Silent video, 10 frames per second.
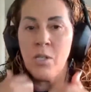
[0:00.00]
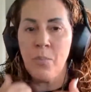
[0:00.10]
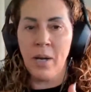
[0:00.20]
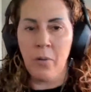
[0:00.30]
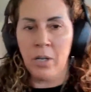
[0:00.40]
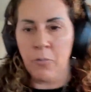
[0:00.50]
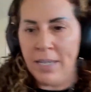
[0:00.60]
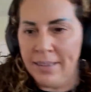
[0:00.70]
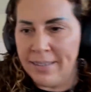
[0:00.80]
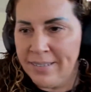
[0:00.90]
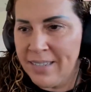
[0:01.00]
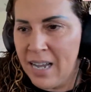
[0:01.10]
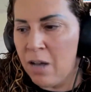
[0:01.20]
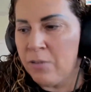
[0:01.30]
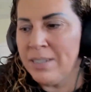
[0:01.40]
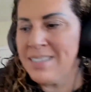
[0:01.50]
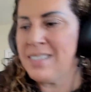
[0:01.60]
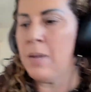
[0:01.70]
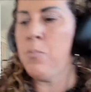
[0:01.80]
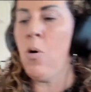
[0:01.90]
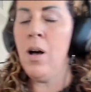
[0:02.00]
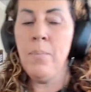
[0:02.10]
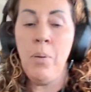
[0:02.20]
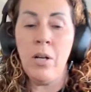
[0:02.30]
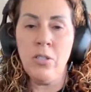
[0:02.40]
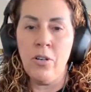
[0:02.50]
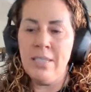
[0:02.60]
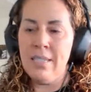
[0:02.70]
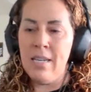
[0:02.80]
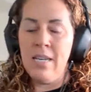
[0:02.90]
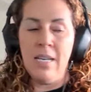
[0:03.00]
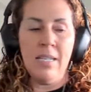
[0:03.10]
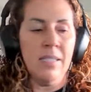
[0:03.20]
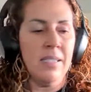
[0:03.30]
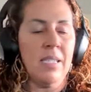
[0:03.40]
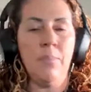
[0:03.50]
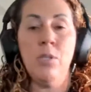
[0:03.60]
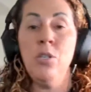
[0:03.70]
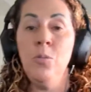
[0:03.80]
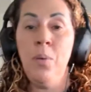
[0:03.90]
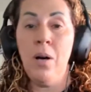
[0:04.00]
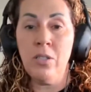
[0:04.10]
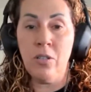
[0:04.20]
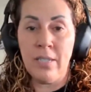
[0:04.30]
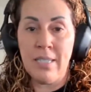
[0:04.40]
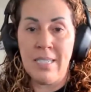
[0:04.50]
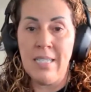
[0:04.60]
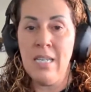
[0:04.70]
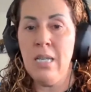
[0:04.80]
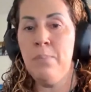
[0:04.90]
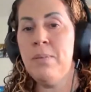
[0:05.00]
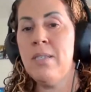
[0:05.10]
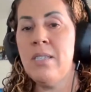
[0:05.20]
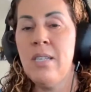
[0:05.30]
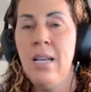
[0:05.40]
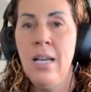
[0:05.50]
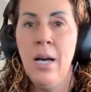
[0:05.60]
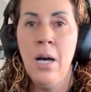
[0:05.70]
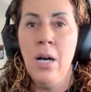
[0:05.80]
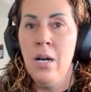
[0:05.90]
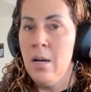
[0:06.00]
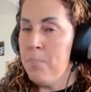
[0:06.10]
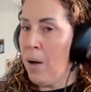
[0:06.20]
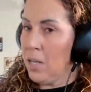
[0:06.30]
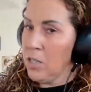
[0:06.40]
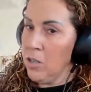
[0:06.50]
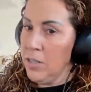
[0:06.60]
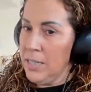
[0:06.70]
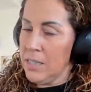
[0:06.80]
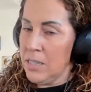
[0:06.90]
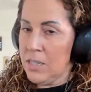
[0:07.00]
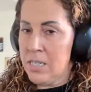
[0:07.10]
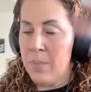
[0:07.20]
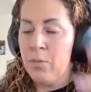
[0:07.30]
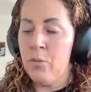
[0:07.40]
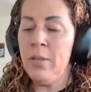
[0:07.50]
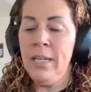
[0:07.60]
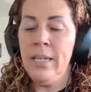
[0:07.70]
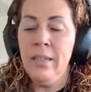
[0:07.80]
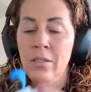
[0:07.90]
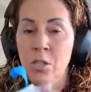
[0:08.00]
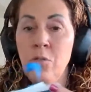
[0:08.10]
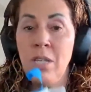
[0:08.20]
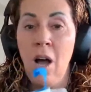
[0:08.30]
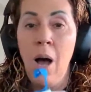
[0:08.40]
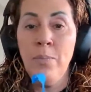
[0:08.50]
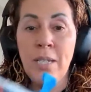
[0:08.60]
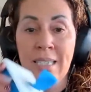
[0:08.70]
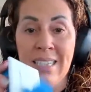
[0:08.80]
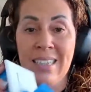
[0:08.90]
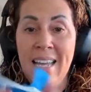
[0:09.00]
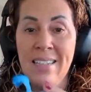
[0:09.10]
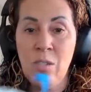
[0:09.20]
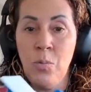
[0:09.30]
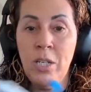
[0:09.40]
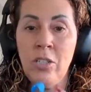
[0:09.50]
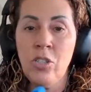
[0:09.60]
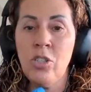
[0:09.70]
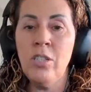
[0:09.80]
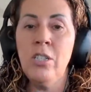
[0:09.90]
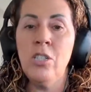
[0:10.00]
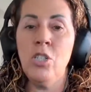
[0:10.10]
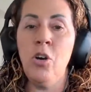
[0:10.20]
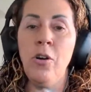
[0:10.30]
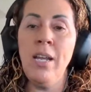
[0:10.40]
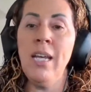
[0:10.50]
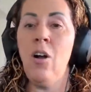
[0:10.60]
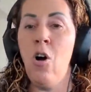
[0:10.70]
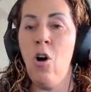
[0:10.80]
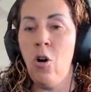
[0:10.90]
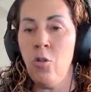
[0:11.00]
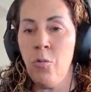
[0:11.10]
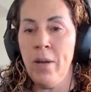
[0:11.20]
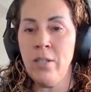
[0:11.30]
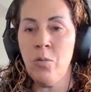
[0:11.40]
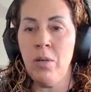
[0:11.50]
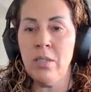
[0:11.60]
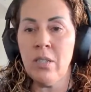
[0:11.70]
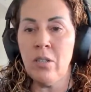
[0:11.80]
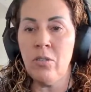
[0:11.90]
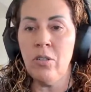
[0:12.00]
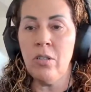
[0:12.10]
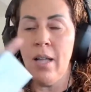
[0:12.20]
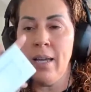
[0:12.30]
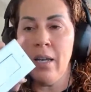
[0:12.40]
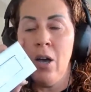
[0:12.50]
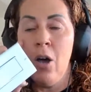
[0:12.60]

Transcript: You might want to write this down. Step 1, paw target to hand. Step 2, paw target to tapes. Paw target. Step 3, to the object, the light switch, turning it all the way to what it's going to look like.